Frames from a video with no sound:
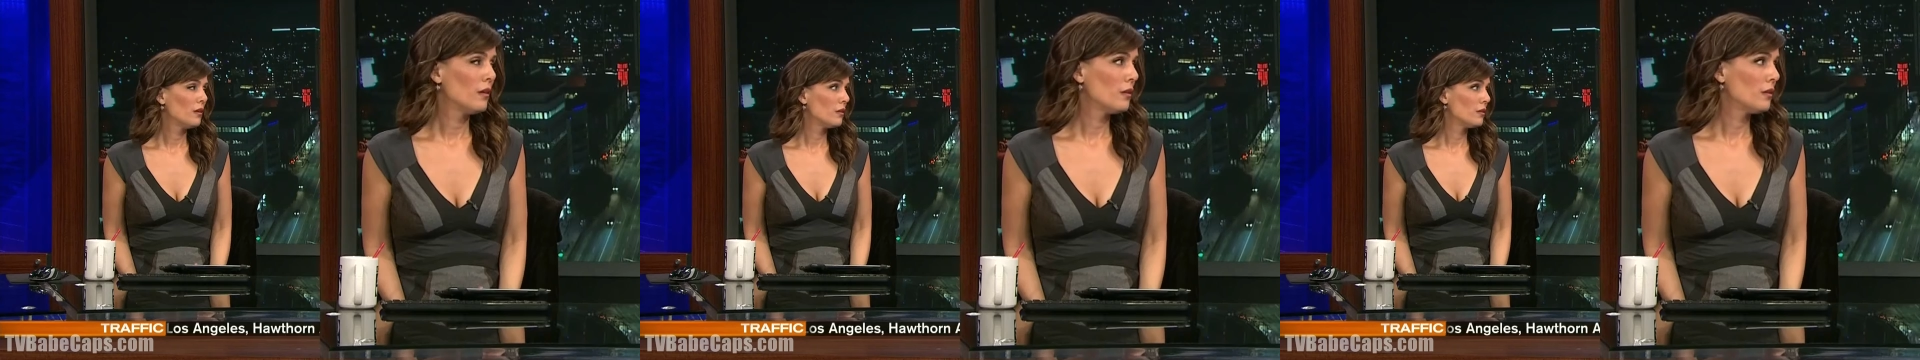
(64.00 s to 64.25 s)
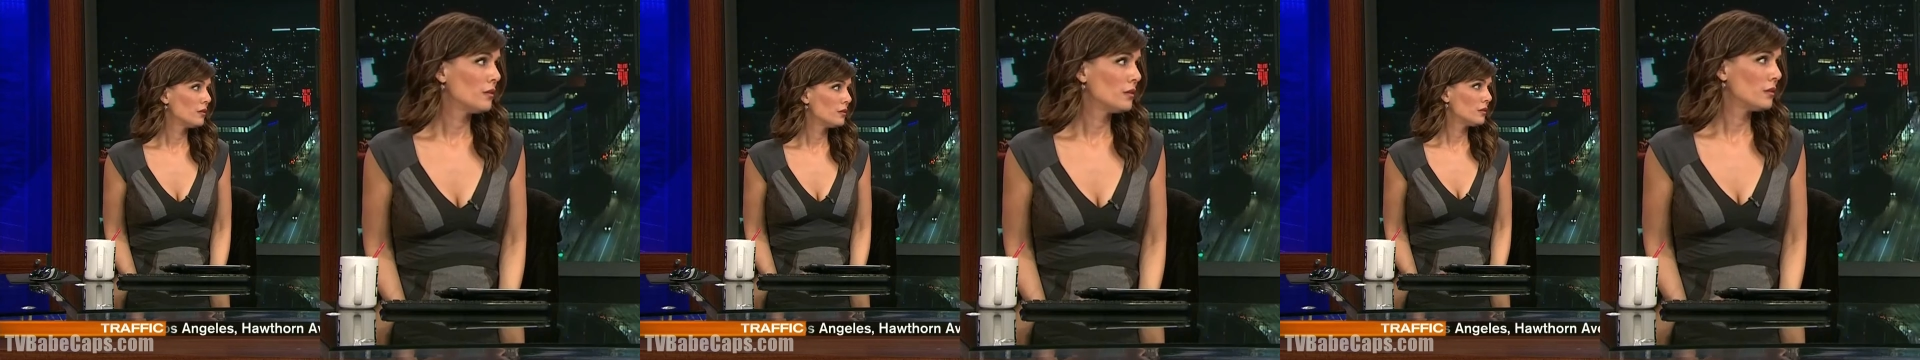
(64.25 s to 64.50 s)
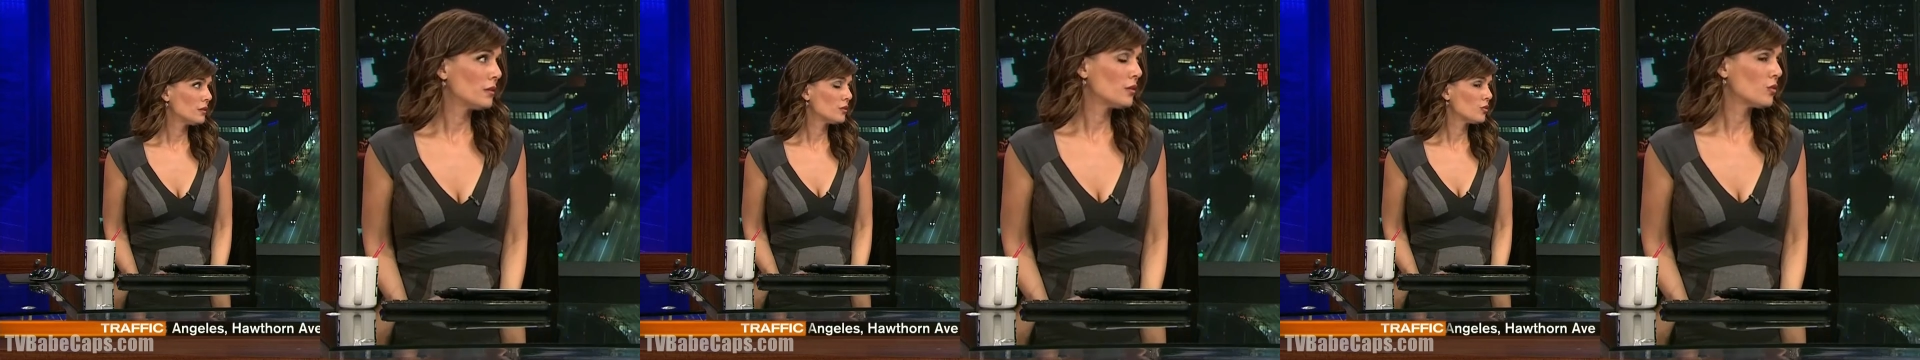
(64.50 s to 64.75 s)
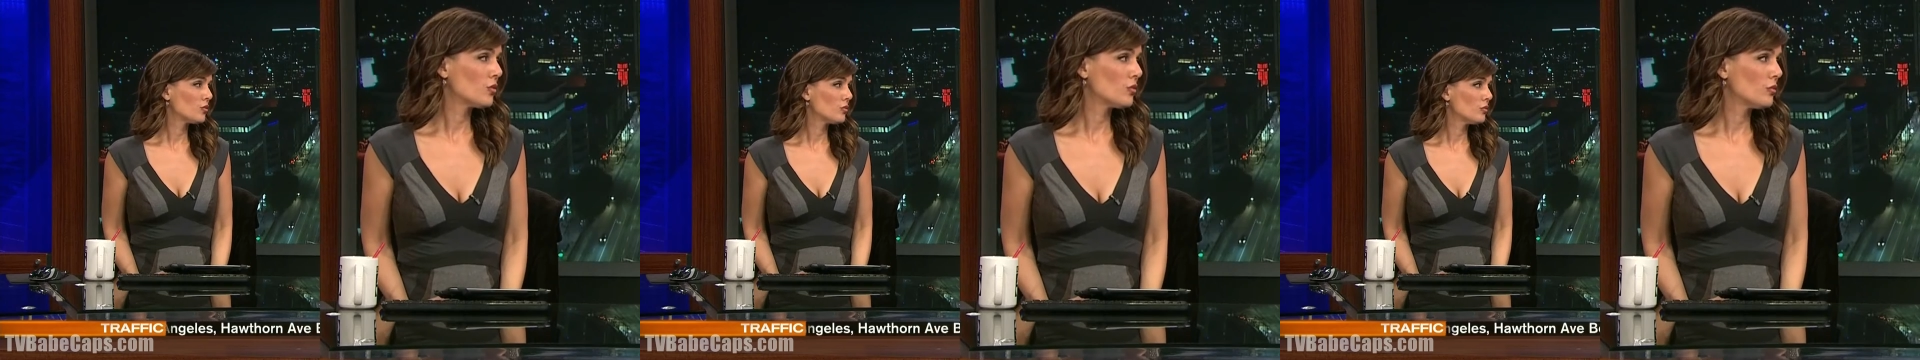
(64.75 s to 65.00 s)

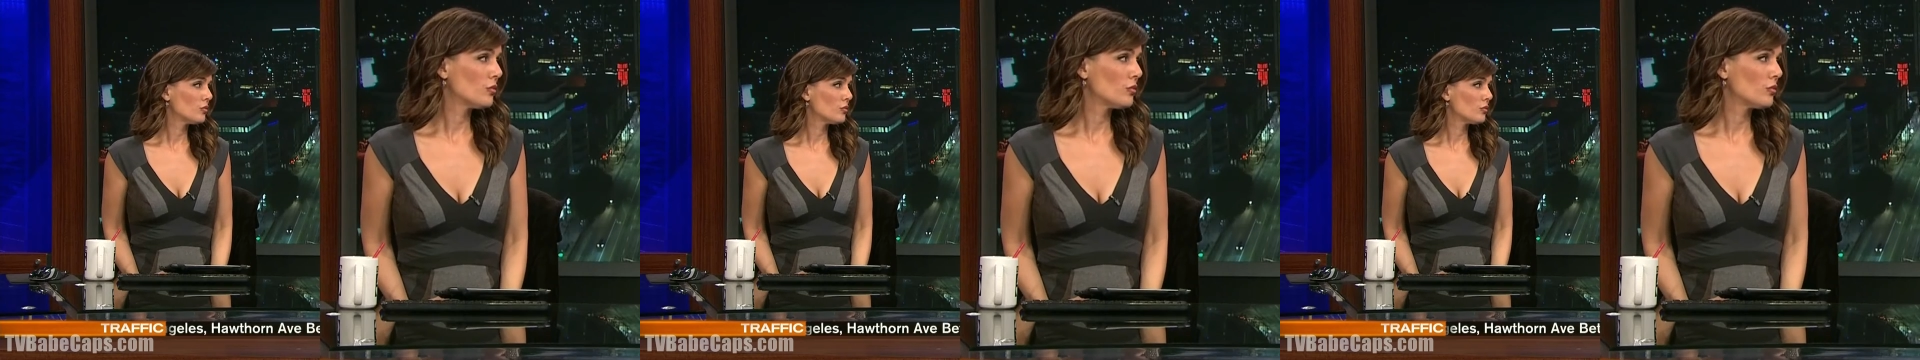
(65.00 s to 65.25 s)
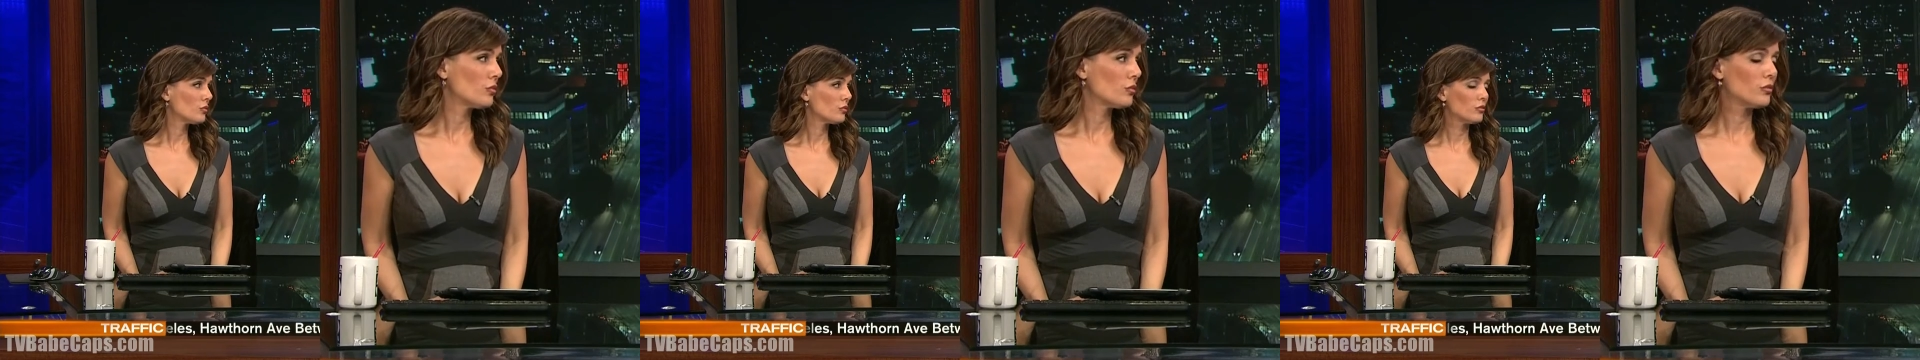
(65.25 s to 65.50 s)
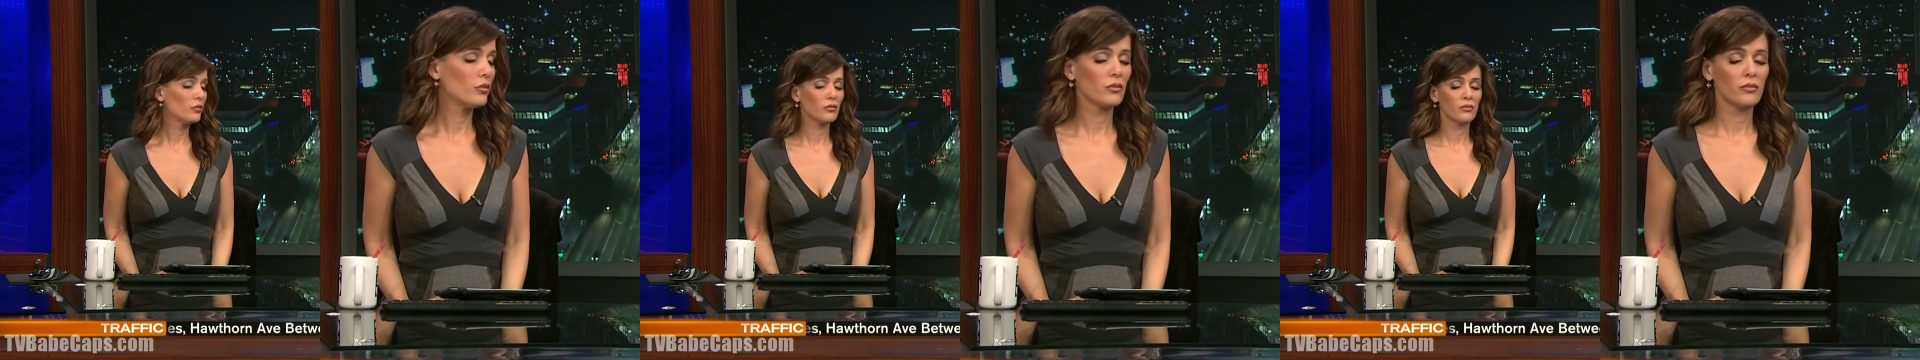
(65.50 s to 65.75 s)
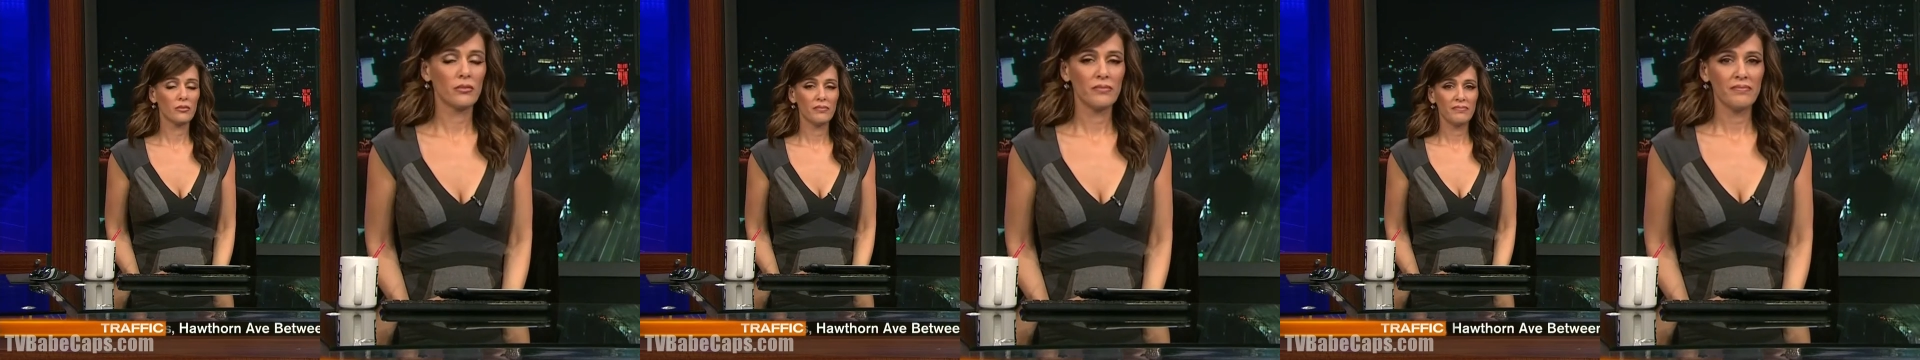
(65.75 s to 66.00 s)

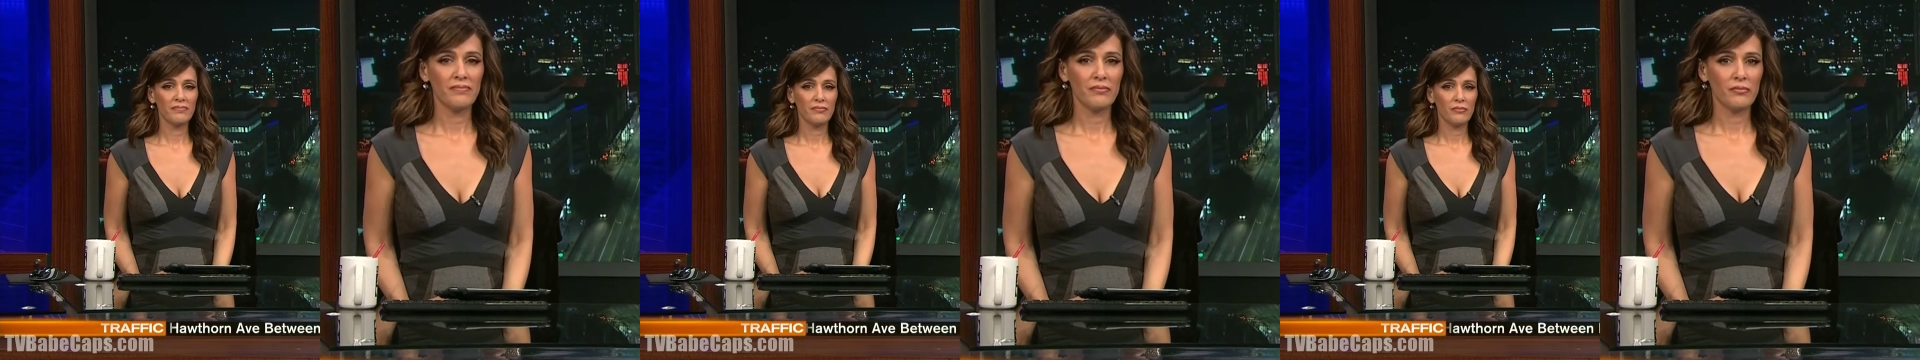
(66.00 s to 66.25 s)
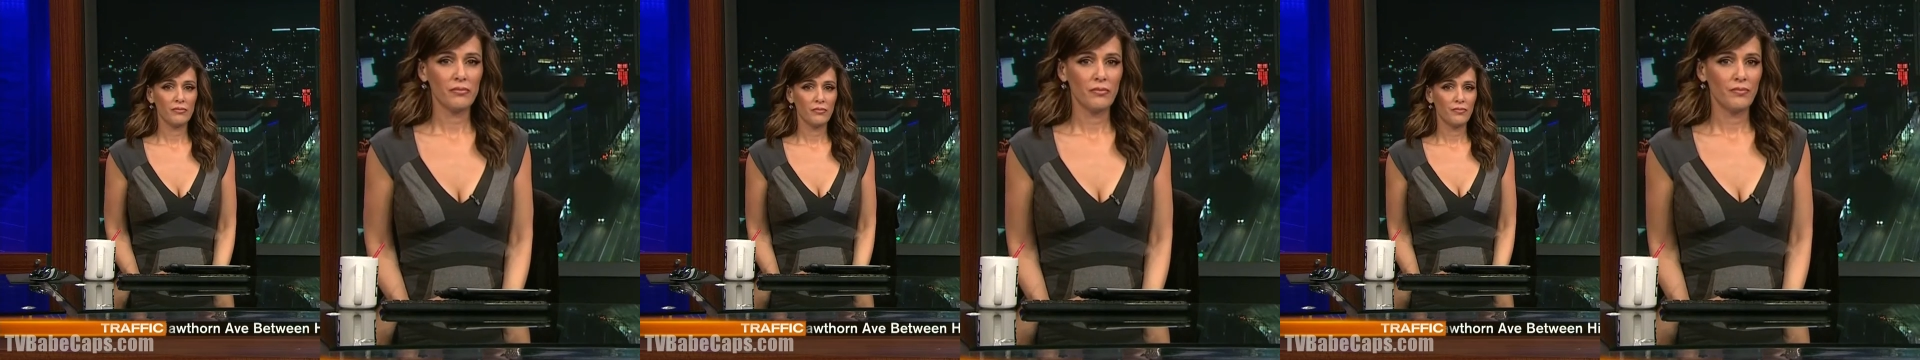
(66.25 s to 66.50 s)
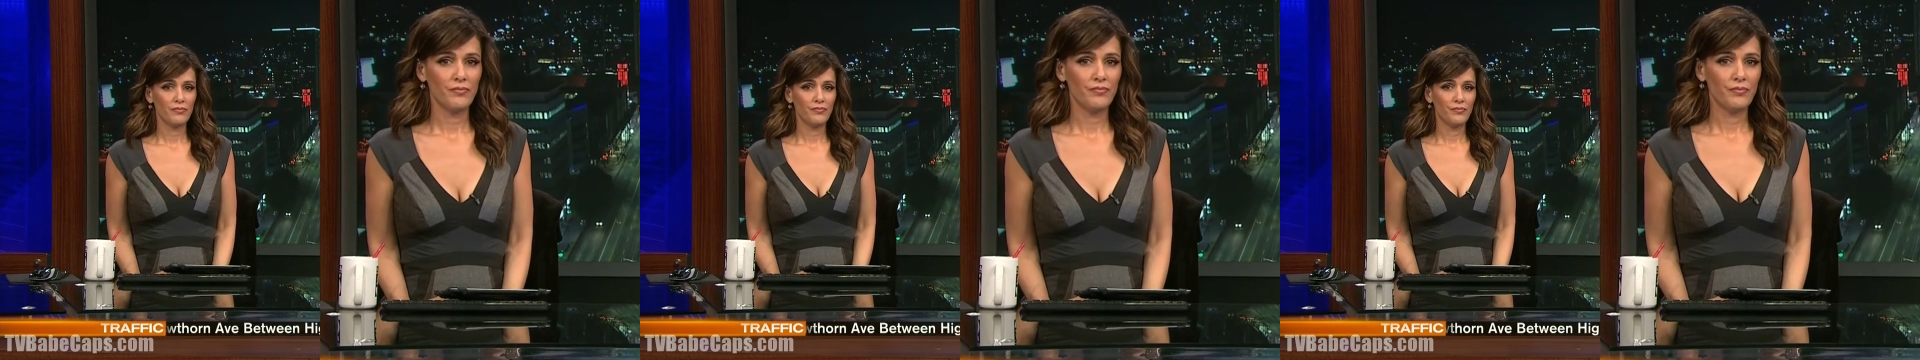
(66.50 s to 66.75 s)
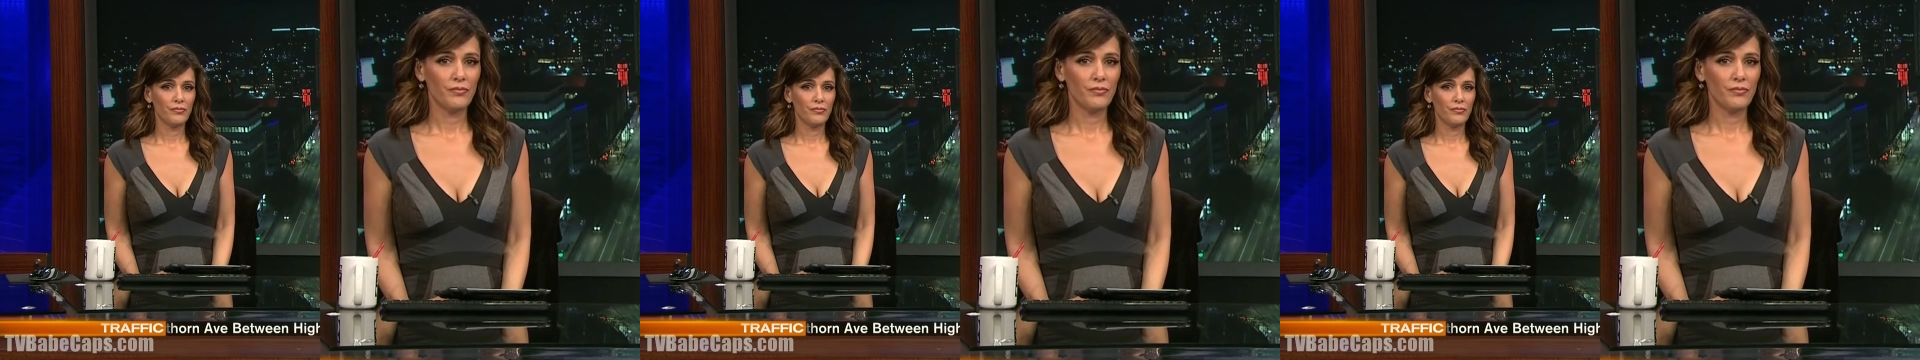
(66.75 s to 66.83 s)
[no speech]